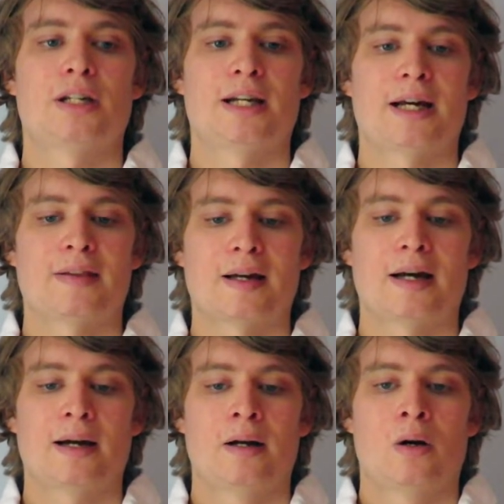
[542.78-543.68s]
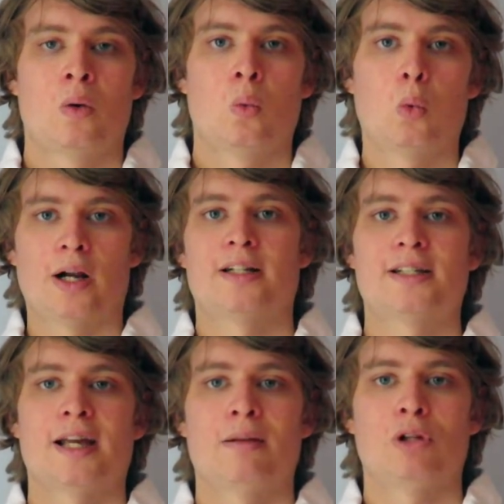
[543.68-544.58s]
looking at that one
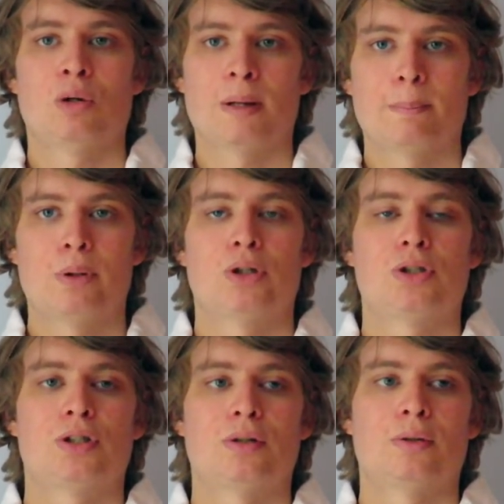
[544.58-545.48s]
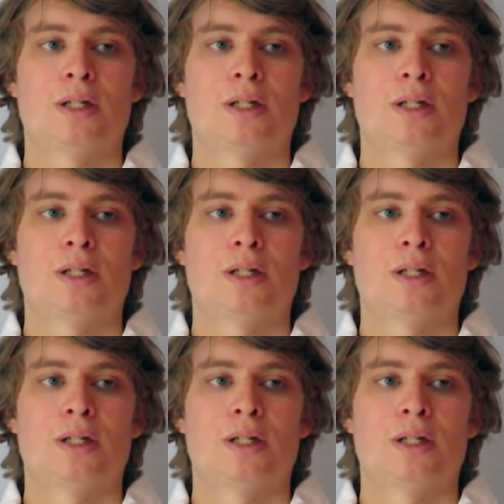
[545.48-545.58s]
team that you're being pushed to.